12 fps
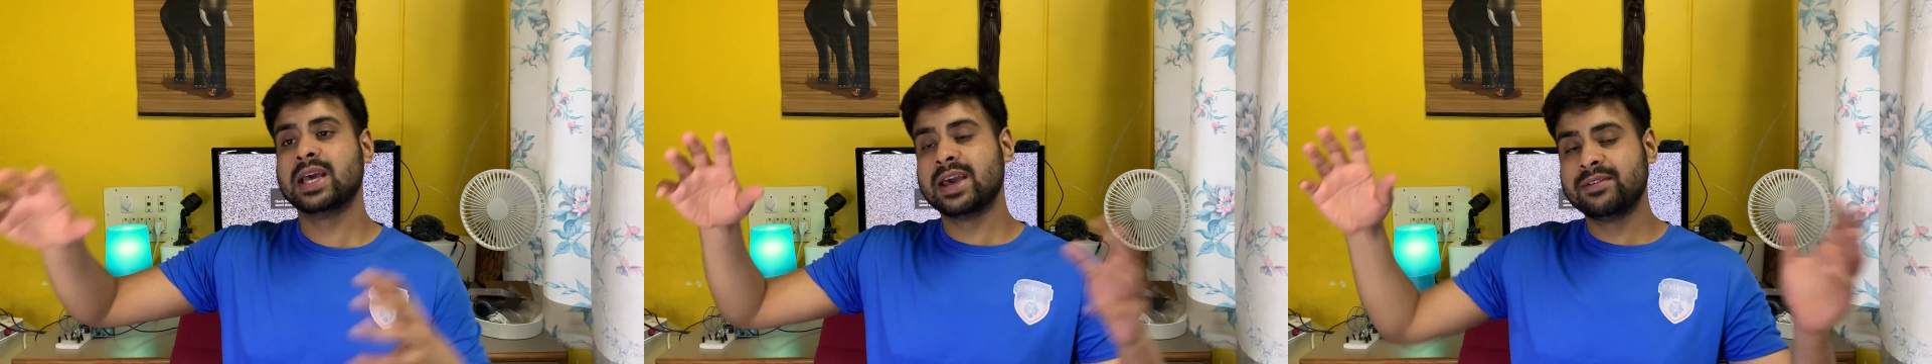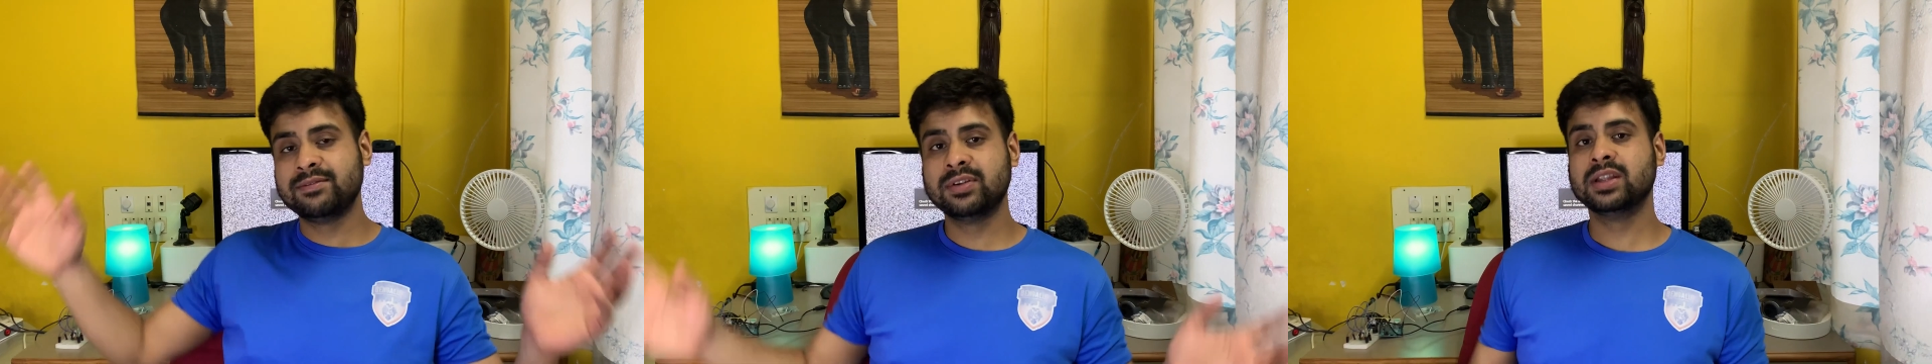
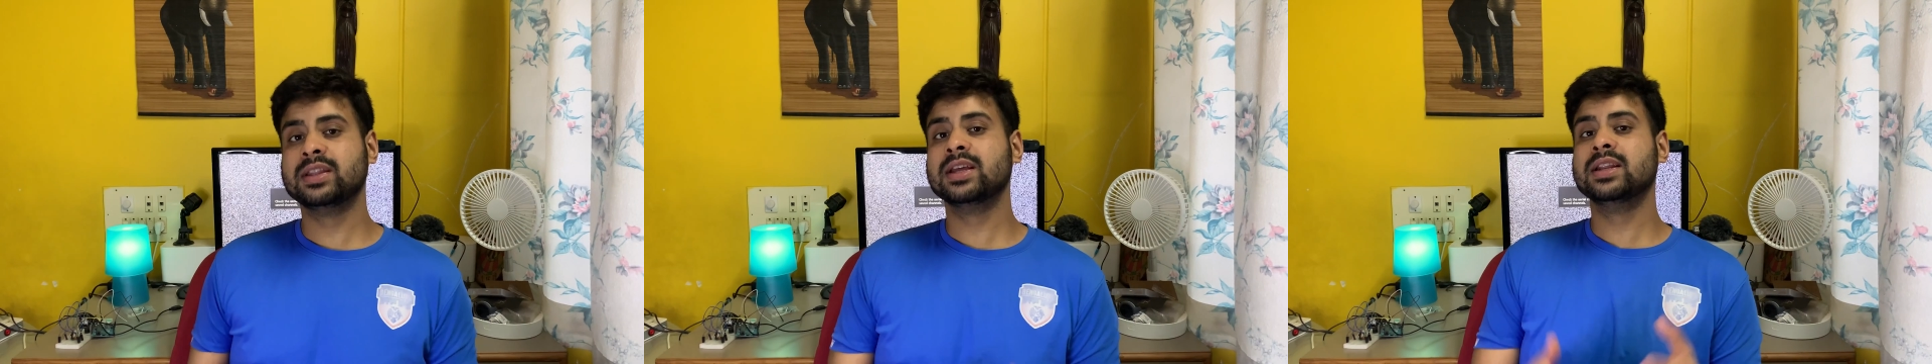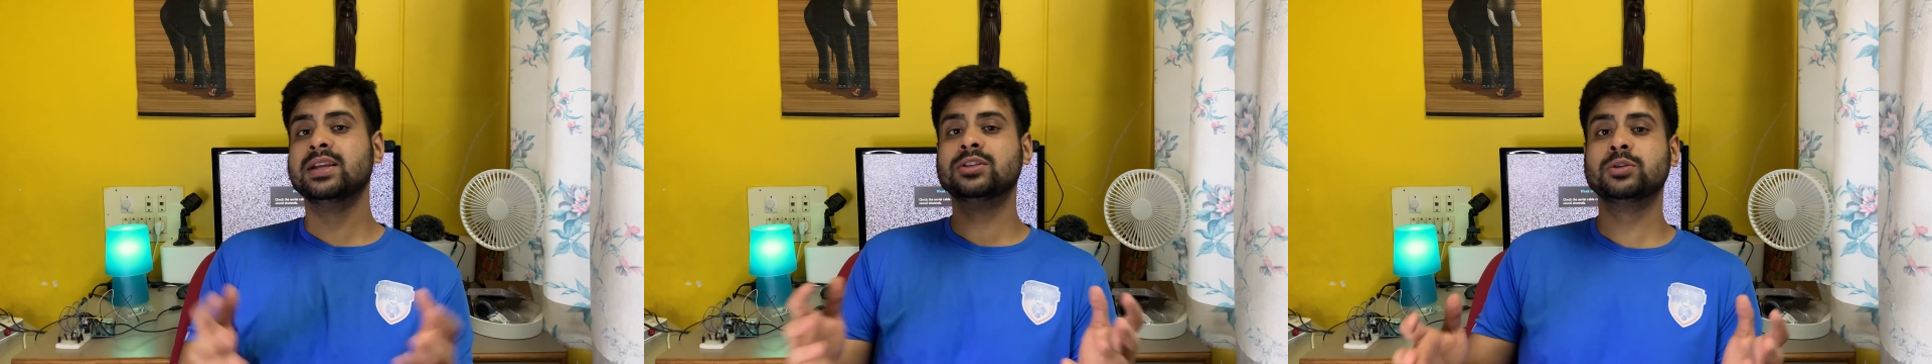
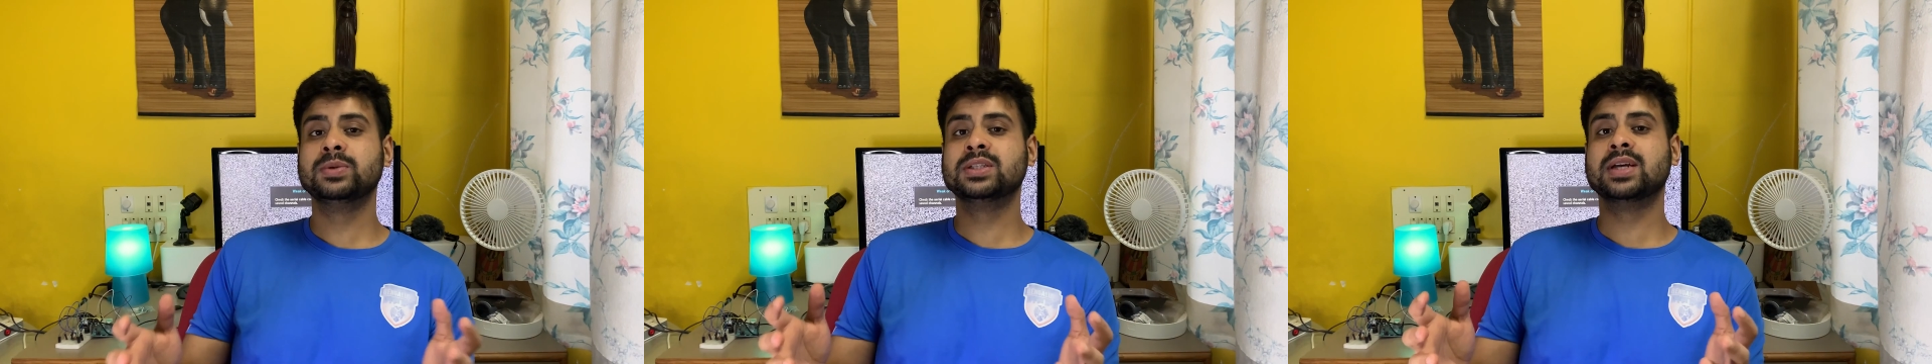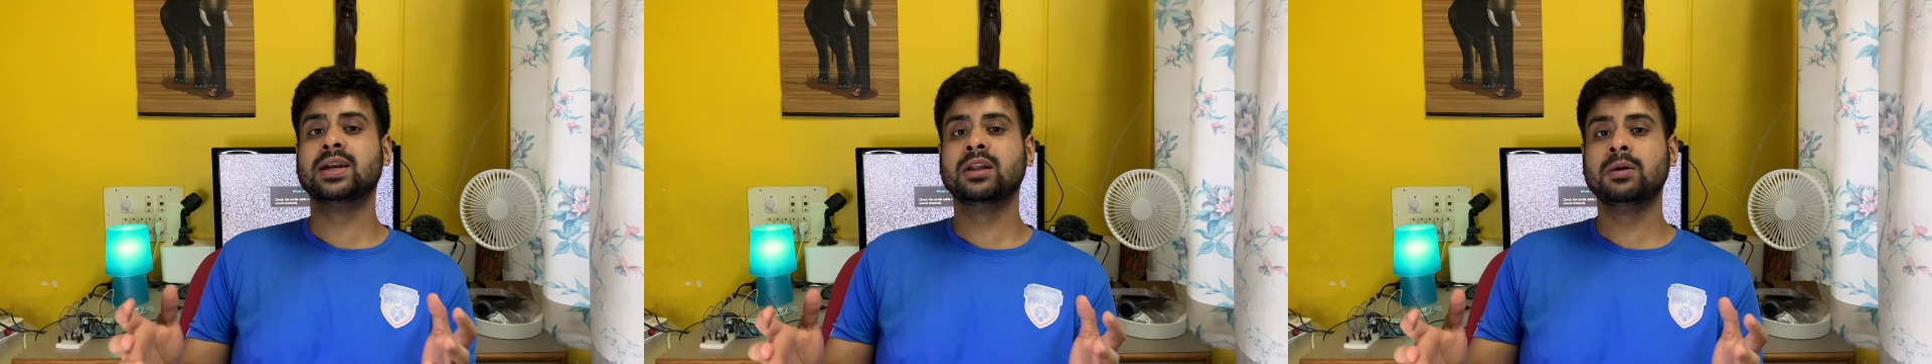everything needs to be
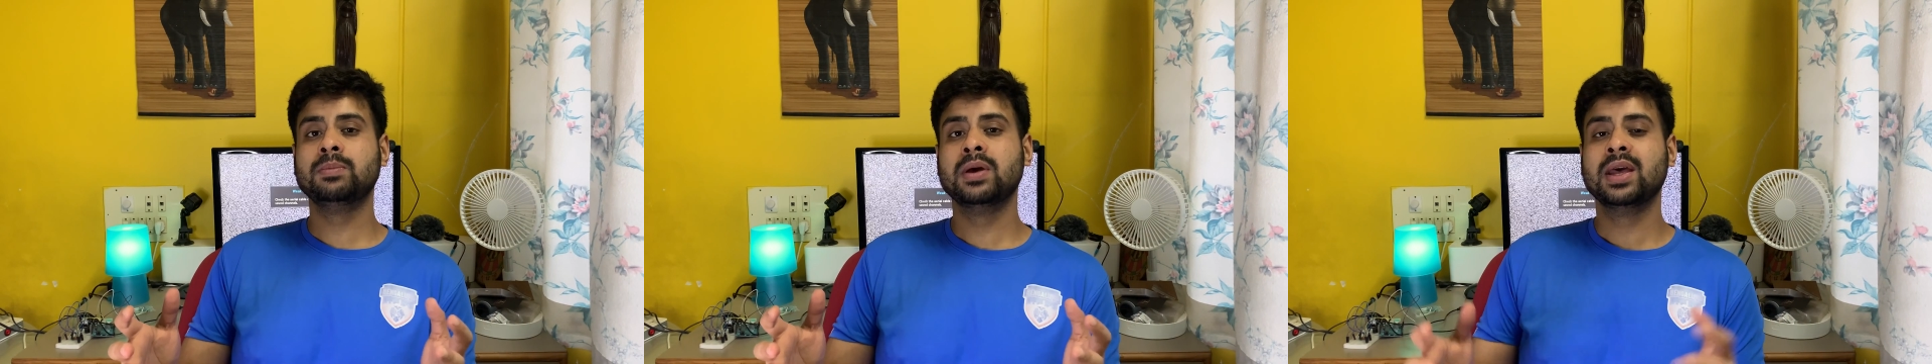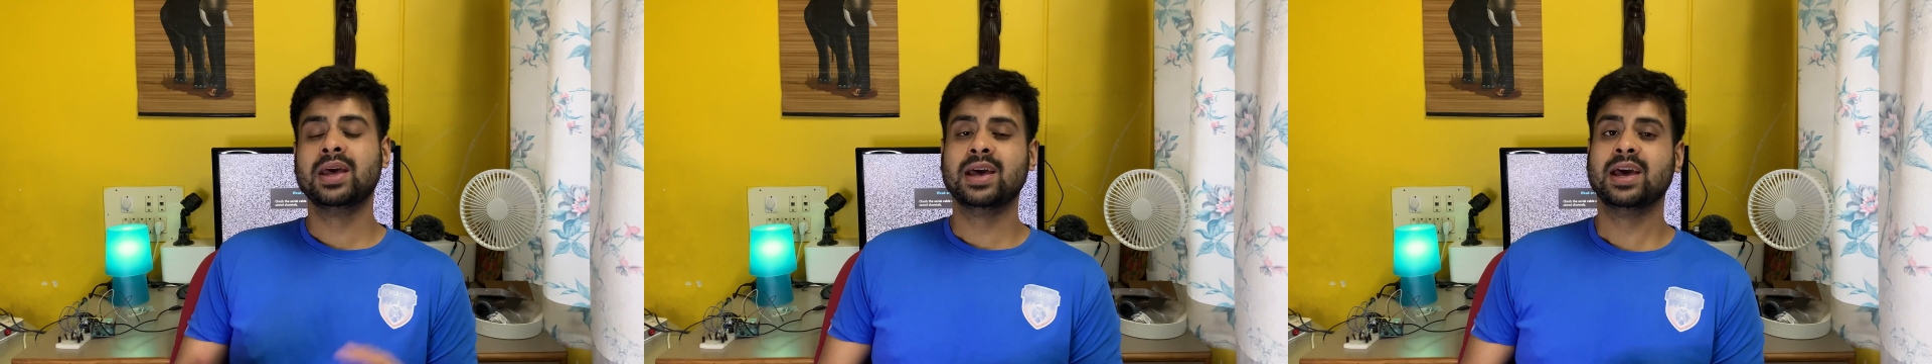set up.